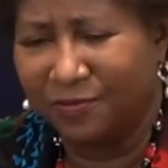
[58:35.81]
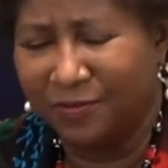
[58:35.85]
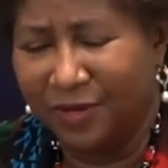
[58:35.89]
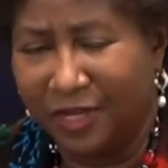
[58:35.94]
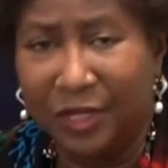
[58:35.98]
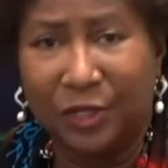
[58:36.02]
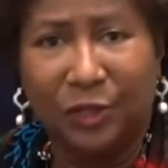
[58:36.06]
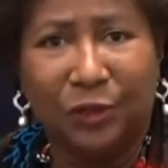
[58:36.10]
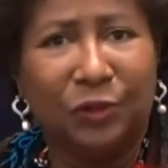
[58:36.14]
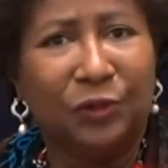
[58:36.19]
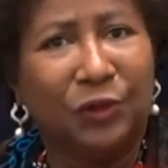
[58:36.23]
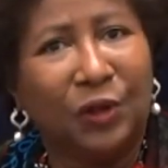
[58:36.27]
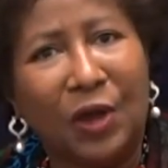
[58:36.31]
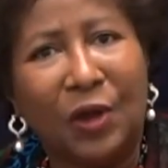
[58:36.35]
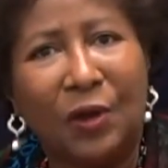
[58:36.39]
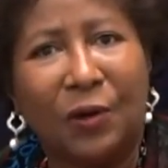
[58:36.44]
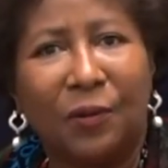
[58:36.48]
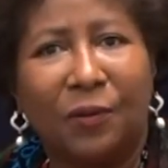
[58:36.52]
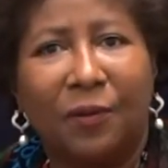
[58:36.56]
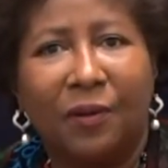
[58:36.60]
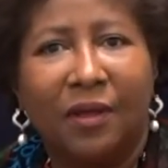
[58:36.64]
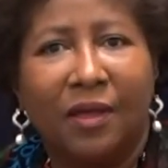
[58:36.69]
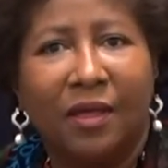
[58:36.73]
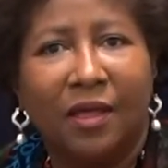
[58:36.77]
but you
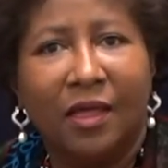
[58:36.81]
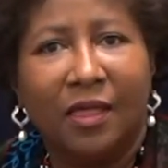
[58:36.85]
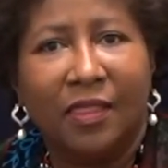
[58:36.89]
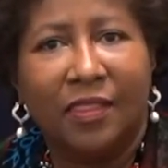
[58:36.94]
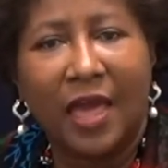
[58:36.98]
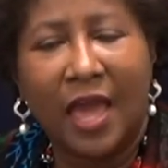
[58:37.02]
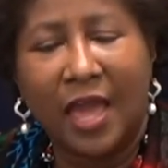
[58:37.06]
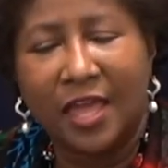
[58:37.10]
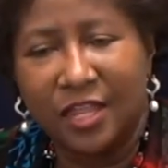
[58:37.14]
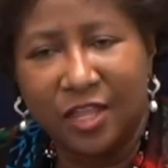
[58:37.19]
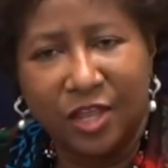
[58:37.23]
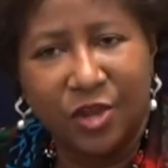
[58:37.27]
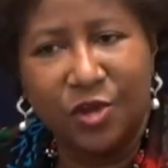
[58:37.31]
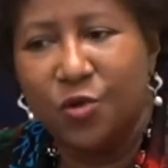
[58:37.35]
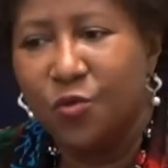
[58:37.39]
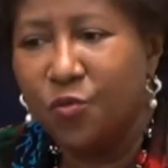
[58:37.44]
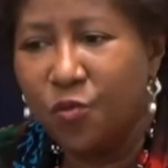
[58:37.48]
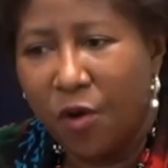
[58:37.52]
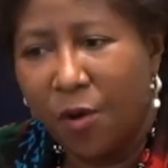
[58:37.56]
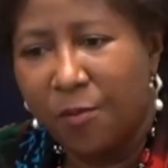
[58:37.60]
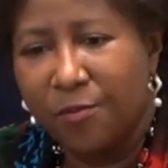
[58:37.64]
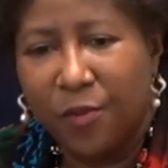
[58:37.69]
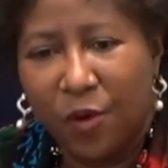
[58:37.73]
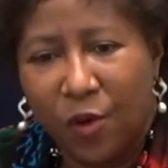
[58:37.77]
know that you
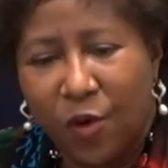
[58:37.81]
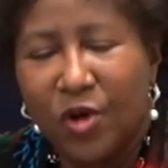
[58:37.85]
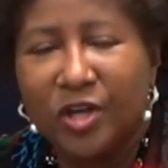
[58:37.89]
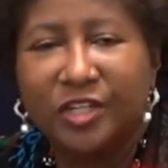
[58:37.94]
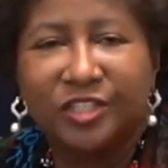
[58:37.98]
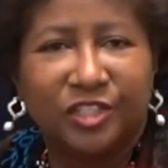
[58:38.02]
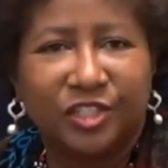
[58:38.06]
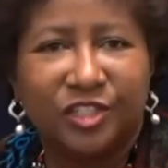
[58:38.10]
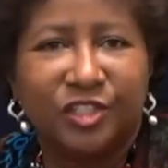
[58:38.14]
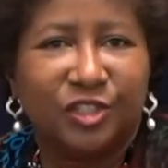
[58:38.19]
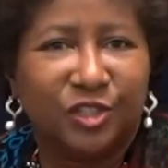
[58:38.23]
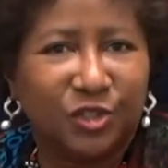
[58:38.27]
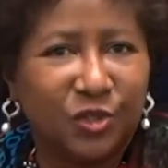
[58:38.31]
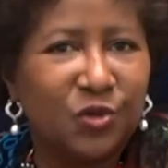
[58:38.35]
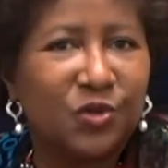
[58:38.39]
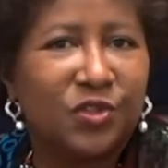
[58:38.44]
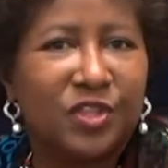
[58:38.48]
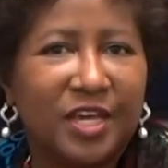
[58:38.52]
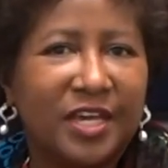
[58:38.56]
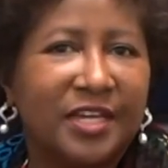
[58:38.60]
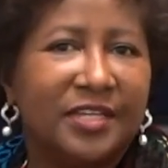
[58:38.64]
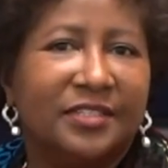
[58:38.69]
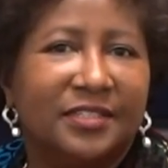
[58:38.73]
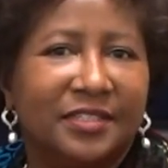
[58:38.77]
were born to do
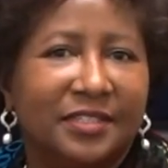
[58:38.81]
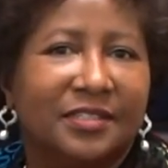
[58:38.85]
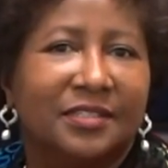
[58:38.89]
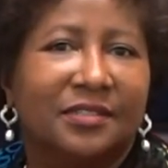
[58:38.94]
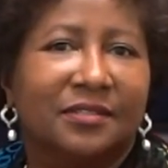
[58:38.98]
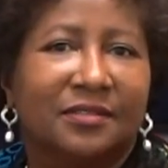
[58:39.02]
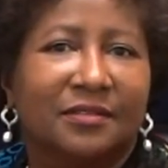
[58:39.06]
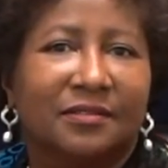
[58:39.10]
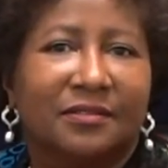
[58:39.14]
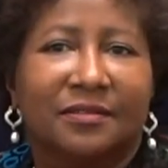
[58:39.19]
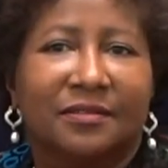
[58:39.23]
this,